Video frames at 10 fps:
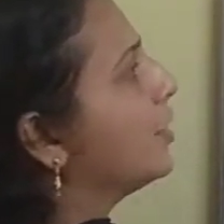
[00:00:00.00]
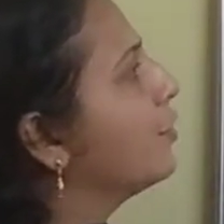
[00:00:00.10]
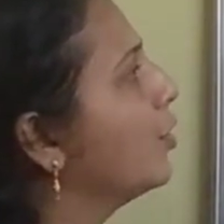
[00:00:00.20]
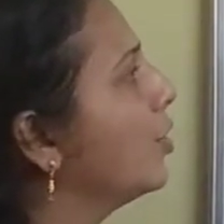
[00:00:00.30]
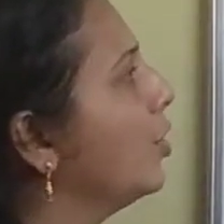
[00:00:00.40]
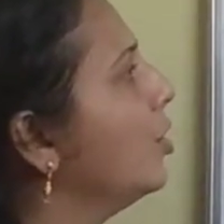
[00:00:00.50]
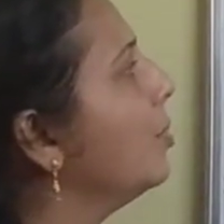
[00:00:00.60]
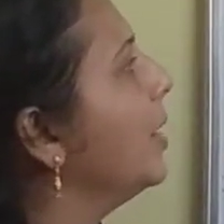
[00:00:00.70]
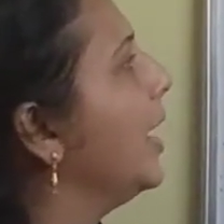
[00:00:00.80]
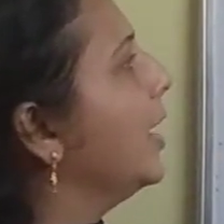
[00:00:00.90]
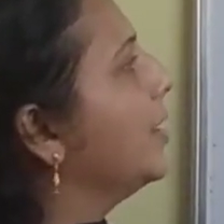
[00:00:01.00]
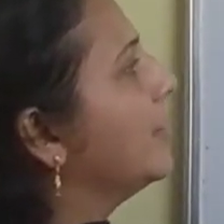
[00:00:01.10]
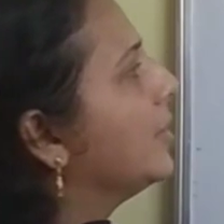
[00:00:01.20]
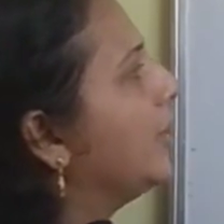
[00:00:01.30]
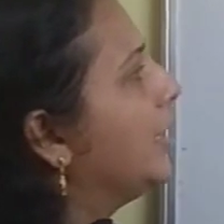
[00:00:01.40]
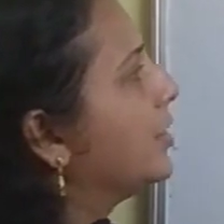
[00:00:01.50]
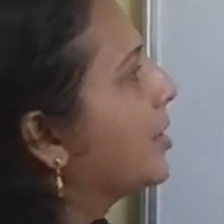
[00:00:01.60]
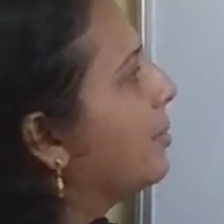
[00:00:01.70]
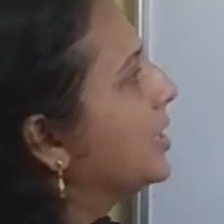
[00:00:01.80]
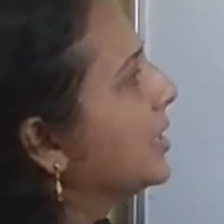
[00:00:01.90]
the for loop and
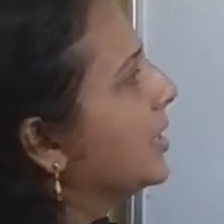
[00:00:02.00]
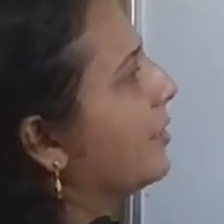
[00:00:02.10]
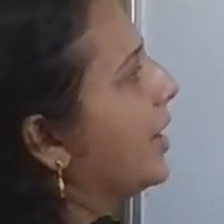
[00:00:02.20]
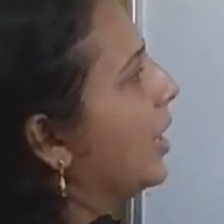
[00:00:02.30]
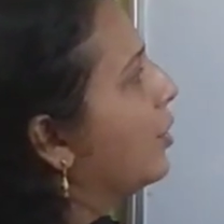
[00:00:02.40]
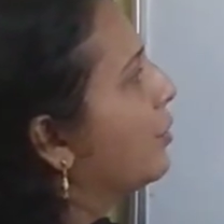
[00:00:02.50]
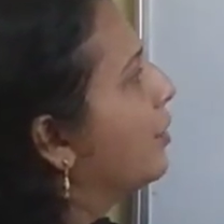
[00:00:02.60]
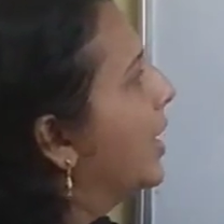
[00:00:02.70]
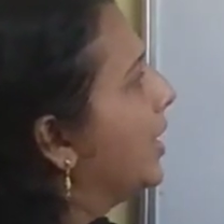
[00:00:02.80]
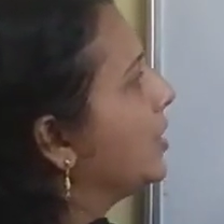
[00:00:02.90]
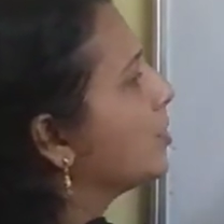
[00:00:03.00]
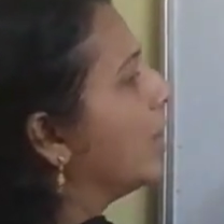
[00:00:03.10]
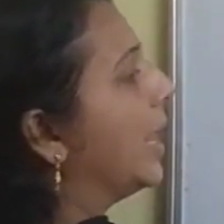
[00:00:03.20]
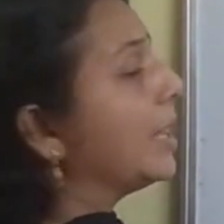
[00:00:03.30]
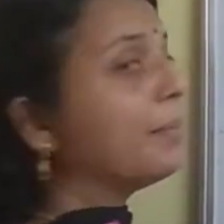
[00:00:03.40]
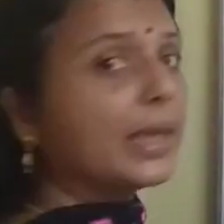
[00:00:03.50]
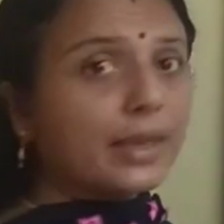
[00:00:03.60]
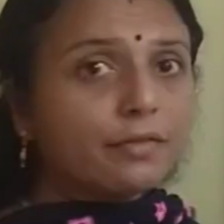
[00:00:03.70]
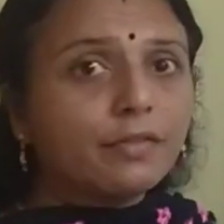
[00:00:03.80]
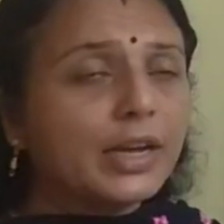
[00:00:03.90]
incrementing the value of I. So I
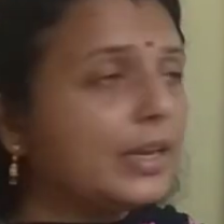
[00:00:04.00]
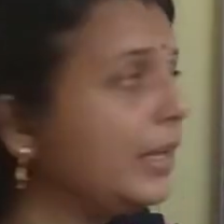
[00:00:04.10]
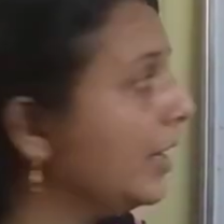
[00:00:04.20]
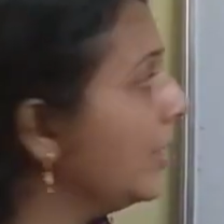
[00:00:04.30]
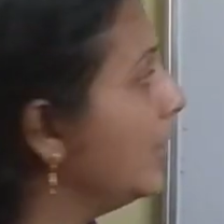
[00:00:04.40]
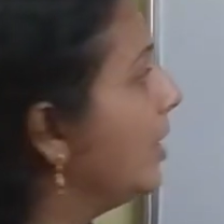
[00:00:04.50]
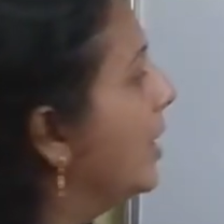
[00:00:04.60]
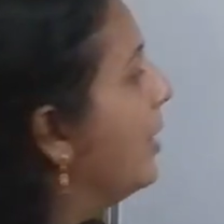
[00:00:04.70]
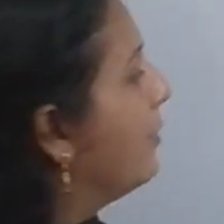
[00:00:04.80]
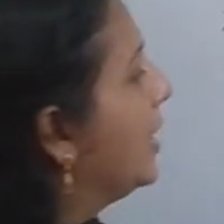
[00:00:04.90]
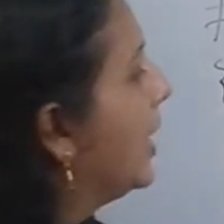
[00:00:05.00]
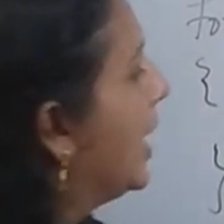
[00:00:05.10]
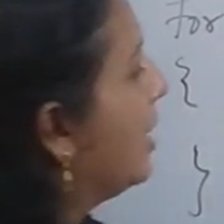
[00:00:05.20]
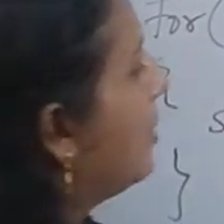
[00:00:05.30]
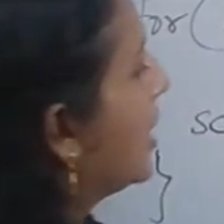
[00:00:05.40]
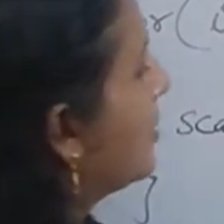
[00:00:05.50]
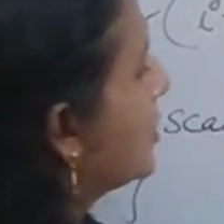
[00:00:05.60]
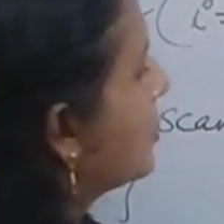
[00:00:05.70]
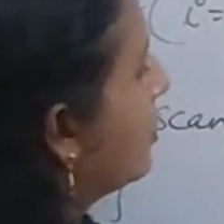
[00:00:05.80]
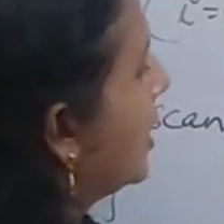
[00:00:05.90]
became 1 here. When I
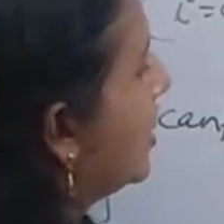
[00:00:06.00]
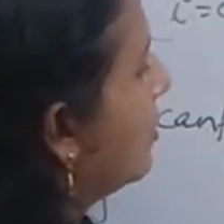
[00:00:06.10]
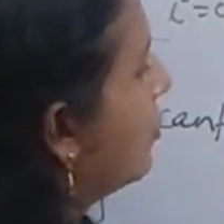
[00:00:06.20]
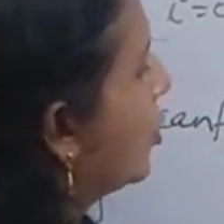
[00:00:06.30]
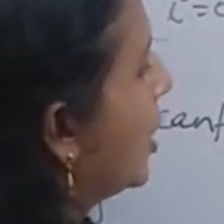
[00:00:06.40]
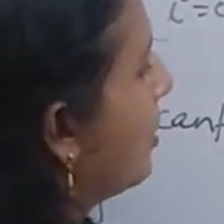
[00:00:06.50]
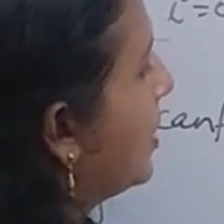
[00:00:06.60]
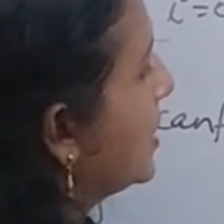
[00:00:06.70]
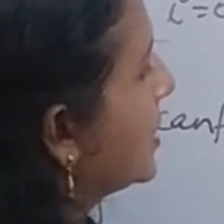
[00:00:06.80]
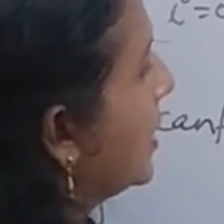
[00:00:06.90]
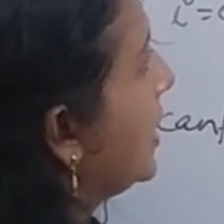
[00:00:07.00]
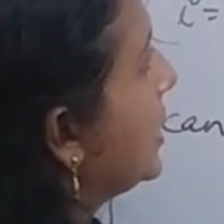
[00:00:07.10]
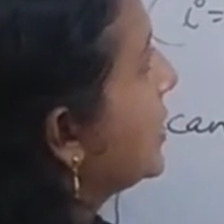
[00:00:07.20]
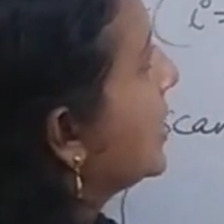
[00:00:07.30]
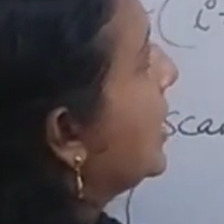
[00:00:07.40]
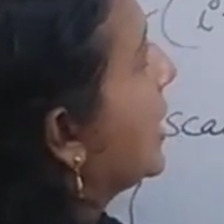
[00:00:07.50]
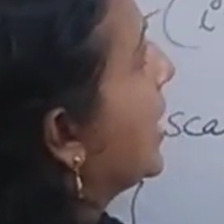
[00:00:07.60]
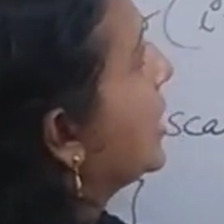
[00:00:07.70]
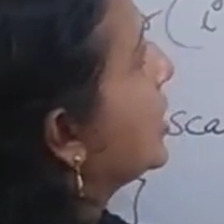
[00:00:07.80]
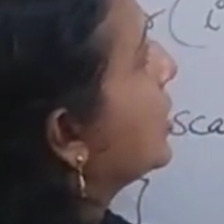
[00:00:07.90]
becomes 1, what happens? It is
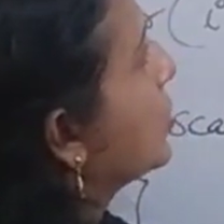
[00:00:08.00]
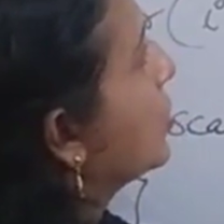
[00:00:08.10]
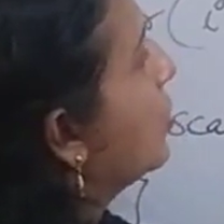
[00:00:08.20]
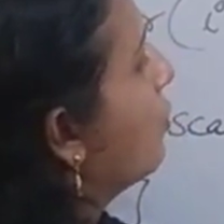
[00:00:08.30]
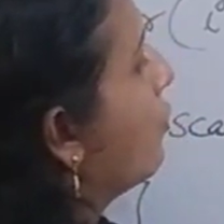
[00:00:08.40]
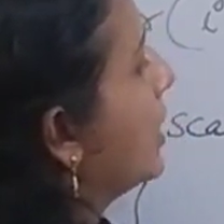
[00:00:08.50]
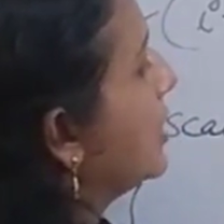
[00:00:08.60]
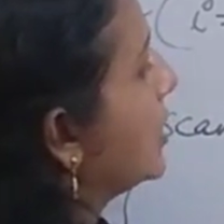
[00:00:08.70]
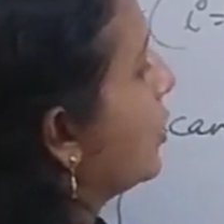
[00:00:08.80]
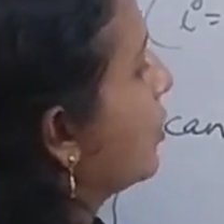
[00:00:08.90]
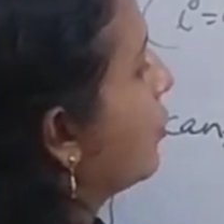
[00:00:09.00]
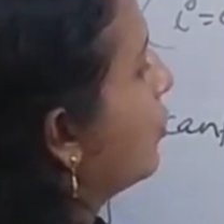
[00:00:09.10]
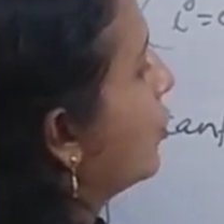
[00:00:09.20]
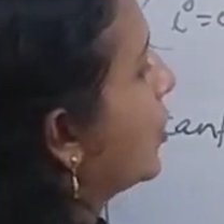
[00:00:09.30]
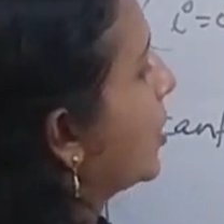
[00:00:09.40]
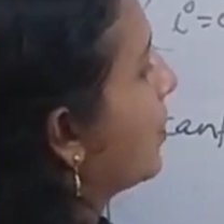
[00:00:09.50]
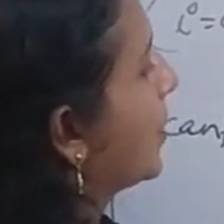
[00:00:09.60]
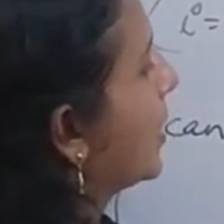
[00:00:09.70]
indicating to 104.